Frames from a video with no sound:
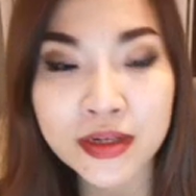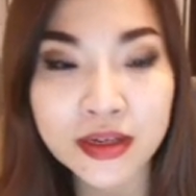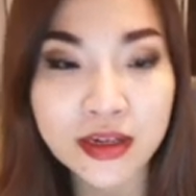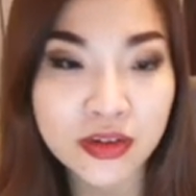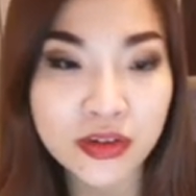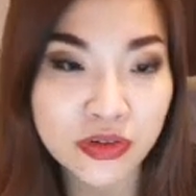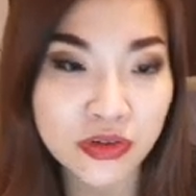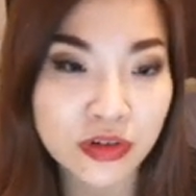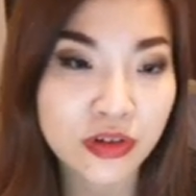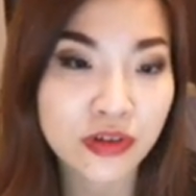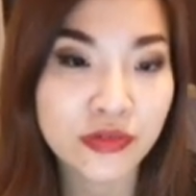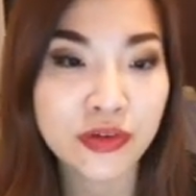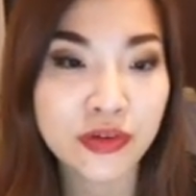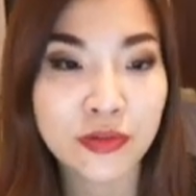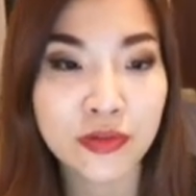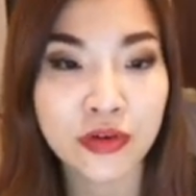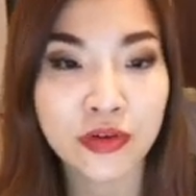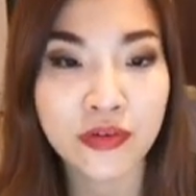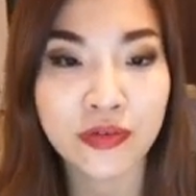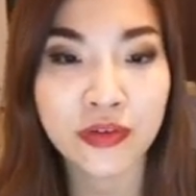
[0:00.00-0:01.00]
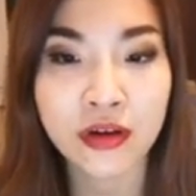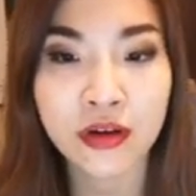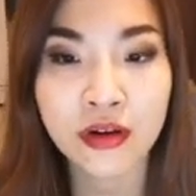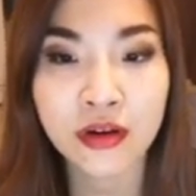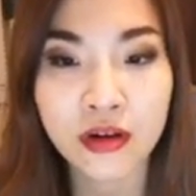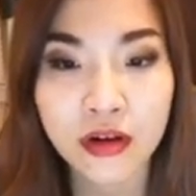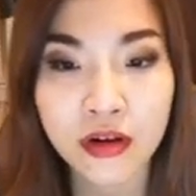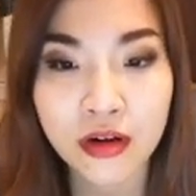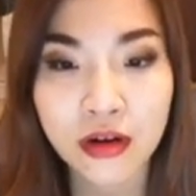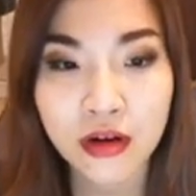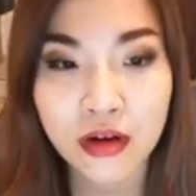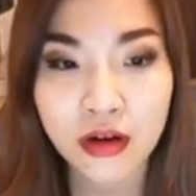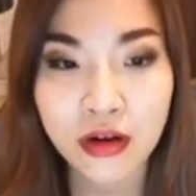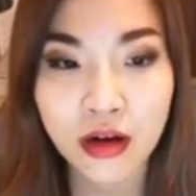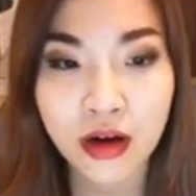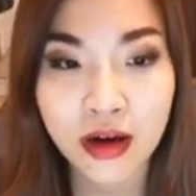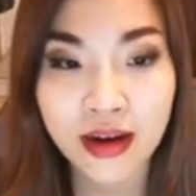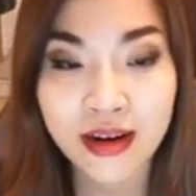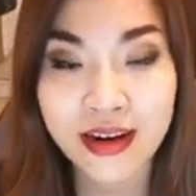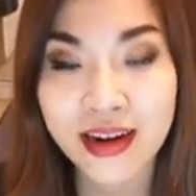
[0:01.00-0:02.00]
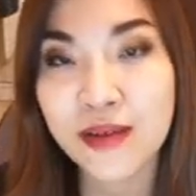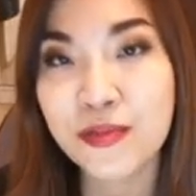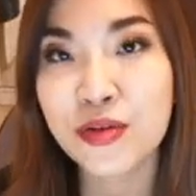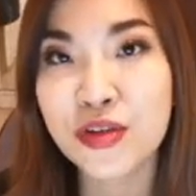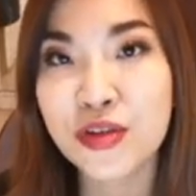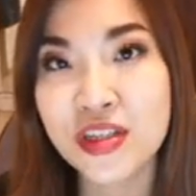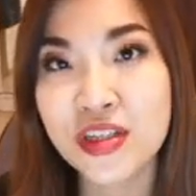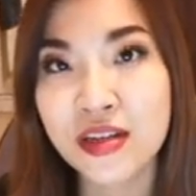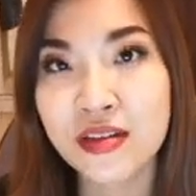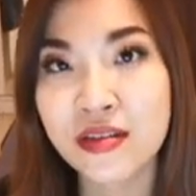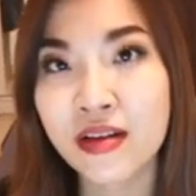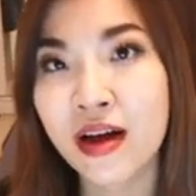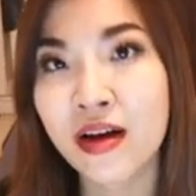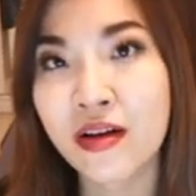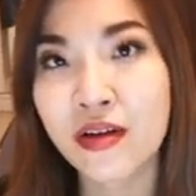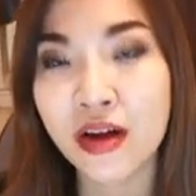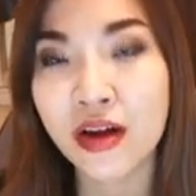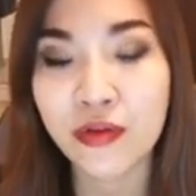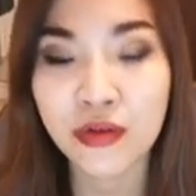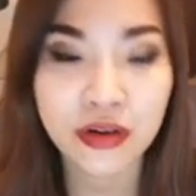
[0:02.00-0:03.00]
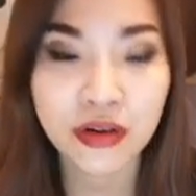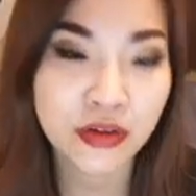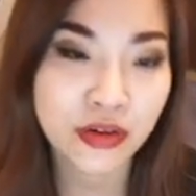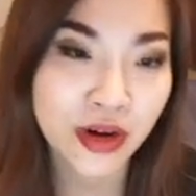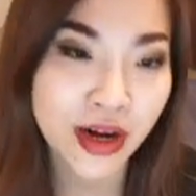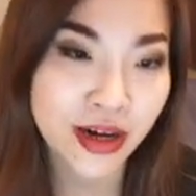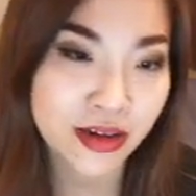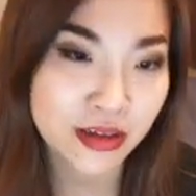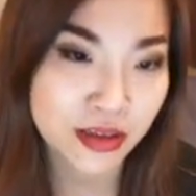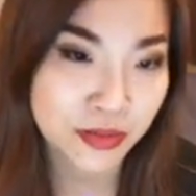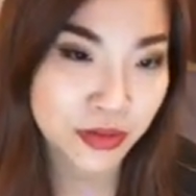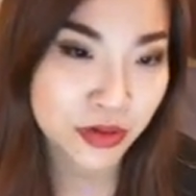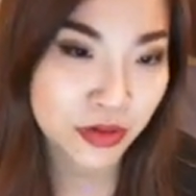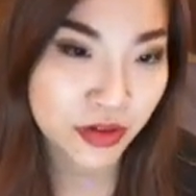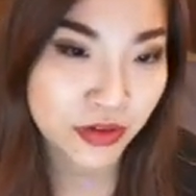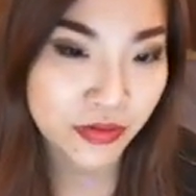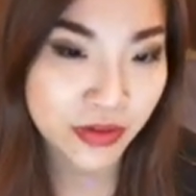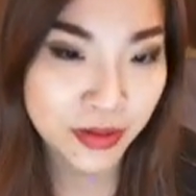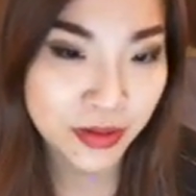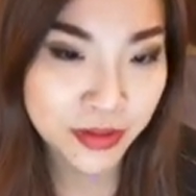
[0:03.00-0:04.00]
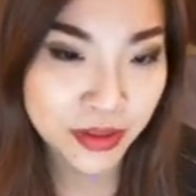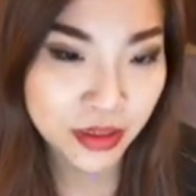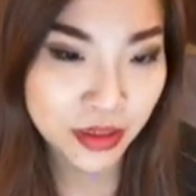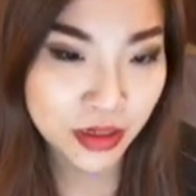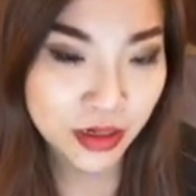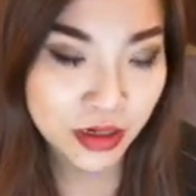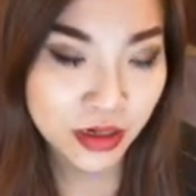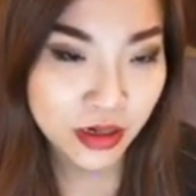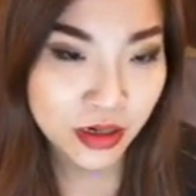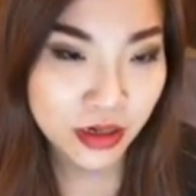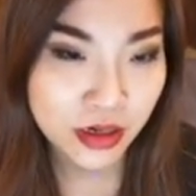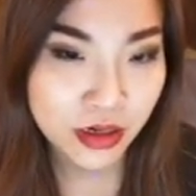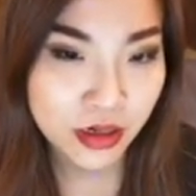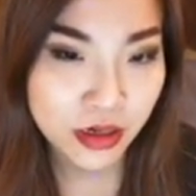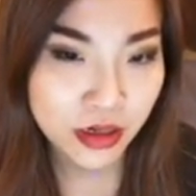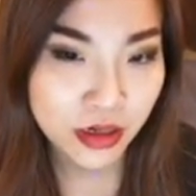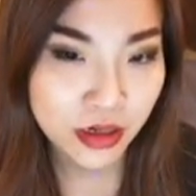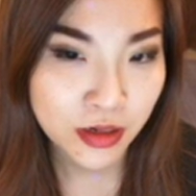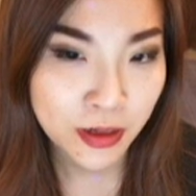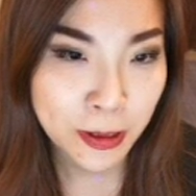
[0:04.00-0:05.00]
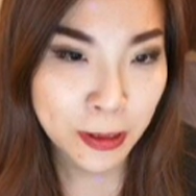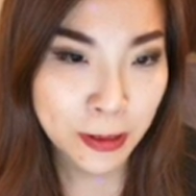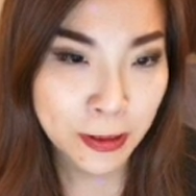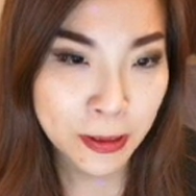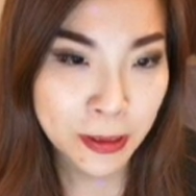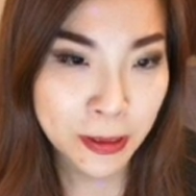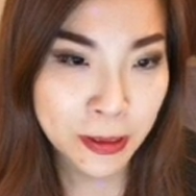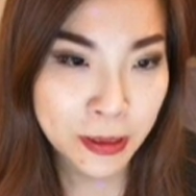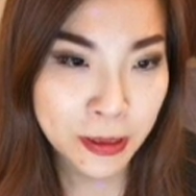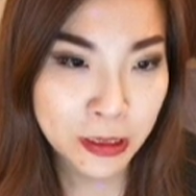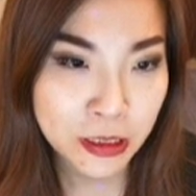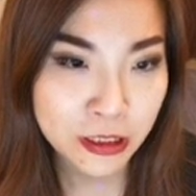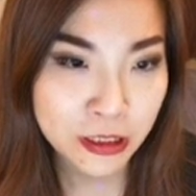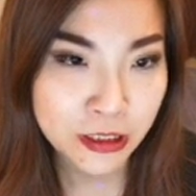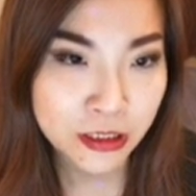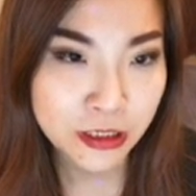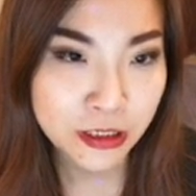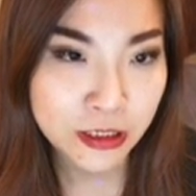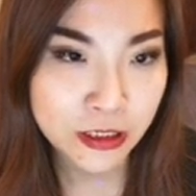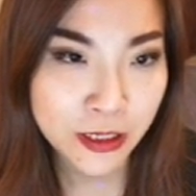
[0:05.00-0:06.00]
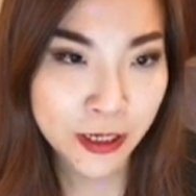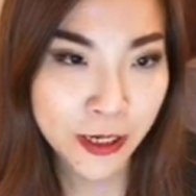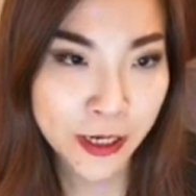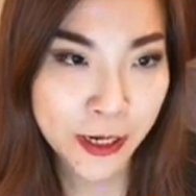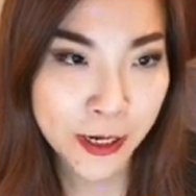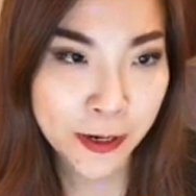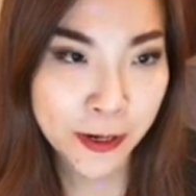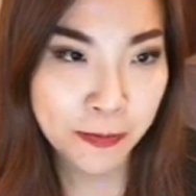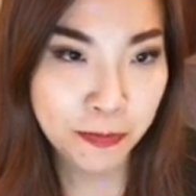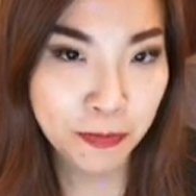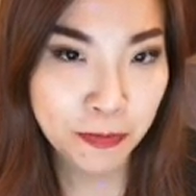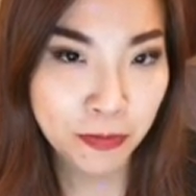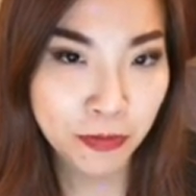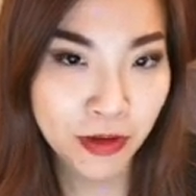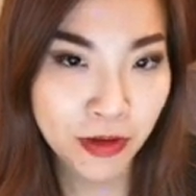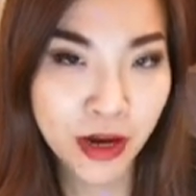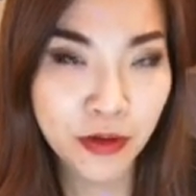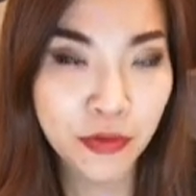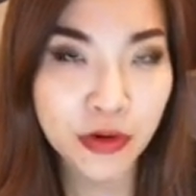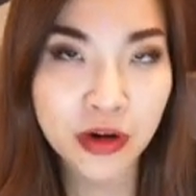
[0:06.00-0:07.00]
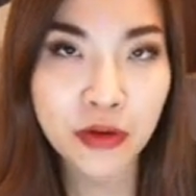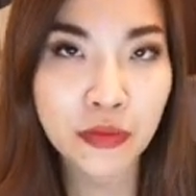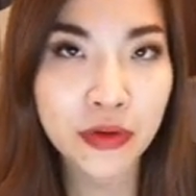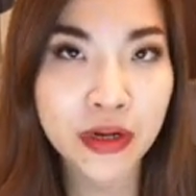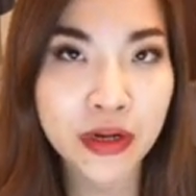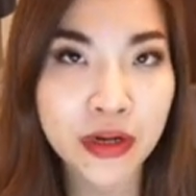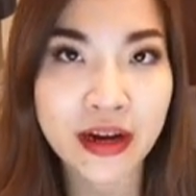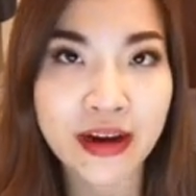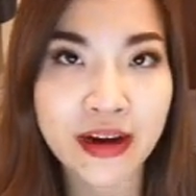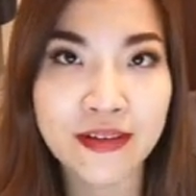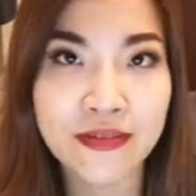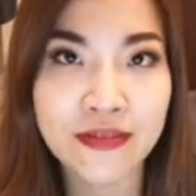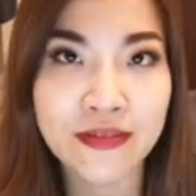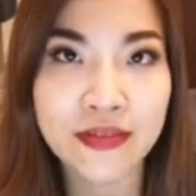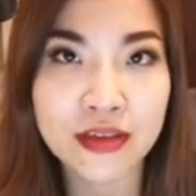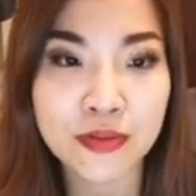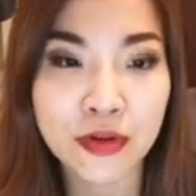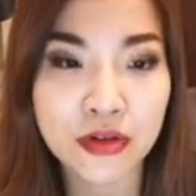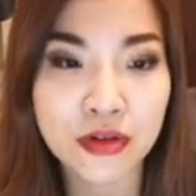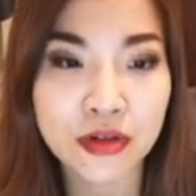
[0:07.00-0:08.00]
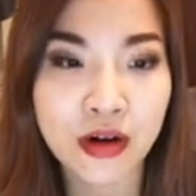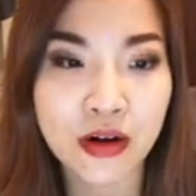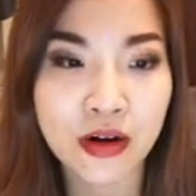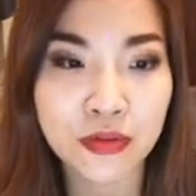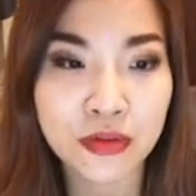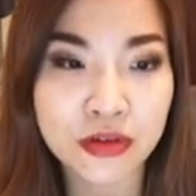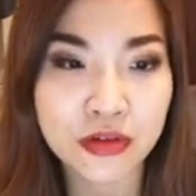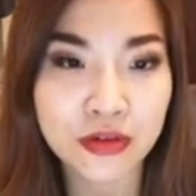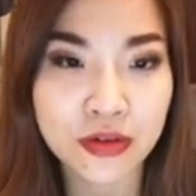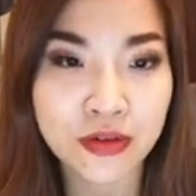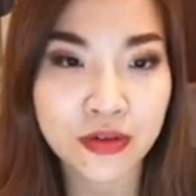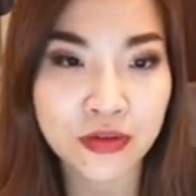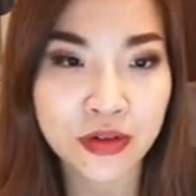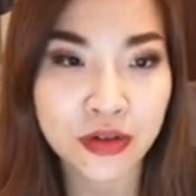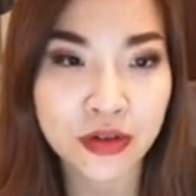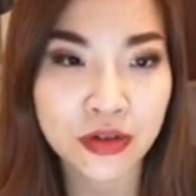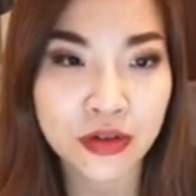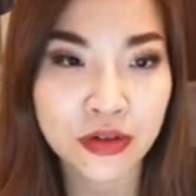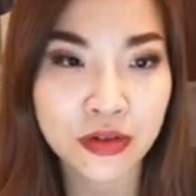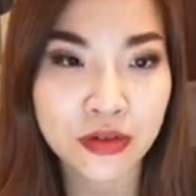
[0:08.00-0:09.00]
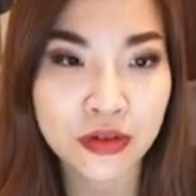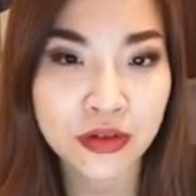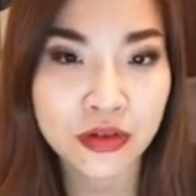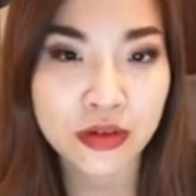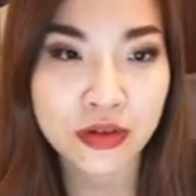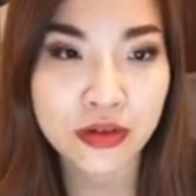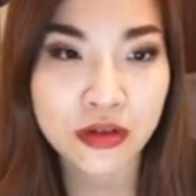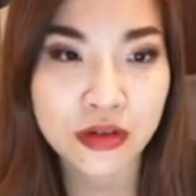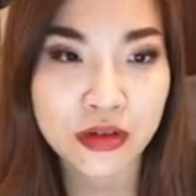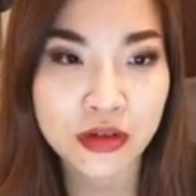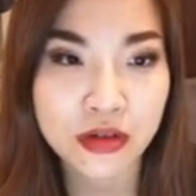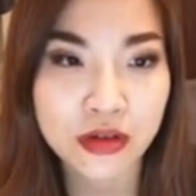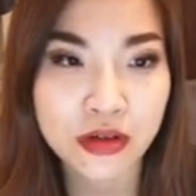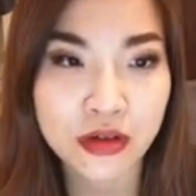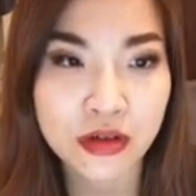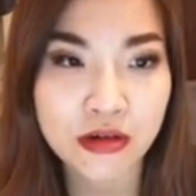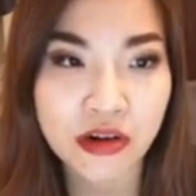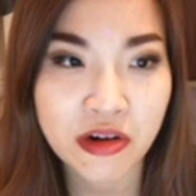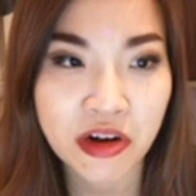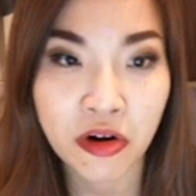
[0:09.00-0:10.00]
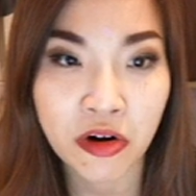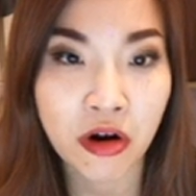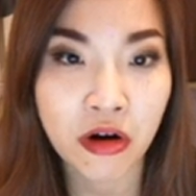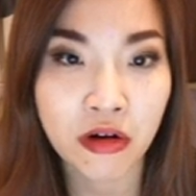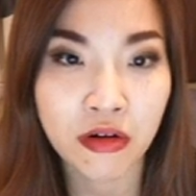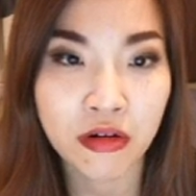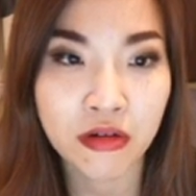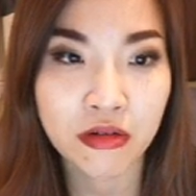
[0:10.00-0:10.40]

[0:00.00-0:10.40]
how's your girlfriend, boyfriend, and they appreciate that, okay, when you ask about their family. Let's say, yeah, we don't really have like small talk with street vendors at all,